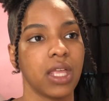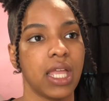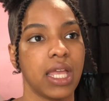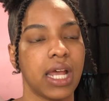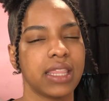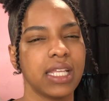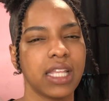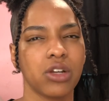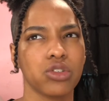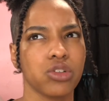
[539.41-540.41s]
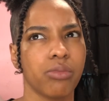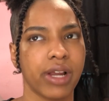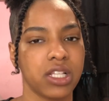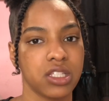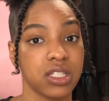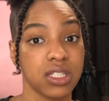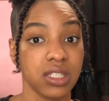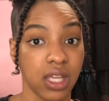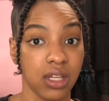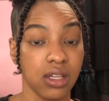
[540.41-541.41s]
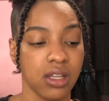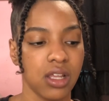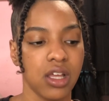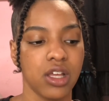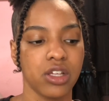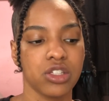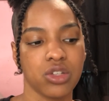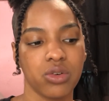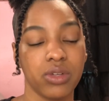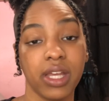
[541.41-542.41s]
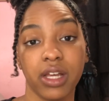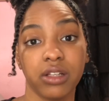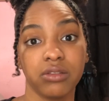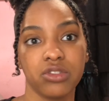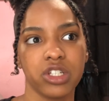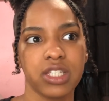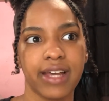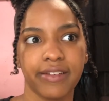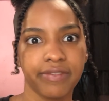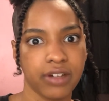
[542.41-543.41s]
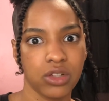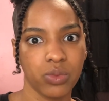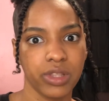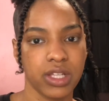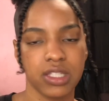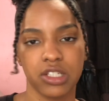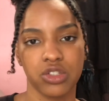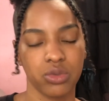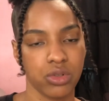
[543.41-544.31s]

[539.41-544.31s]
and I think that also brightens the skin. So yeah, just have fun with the essential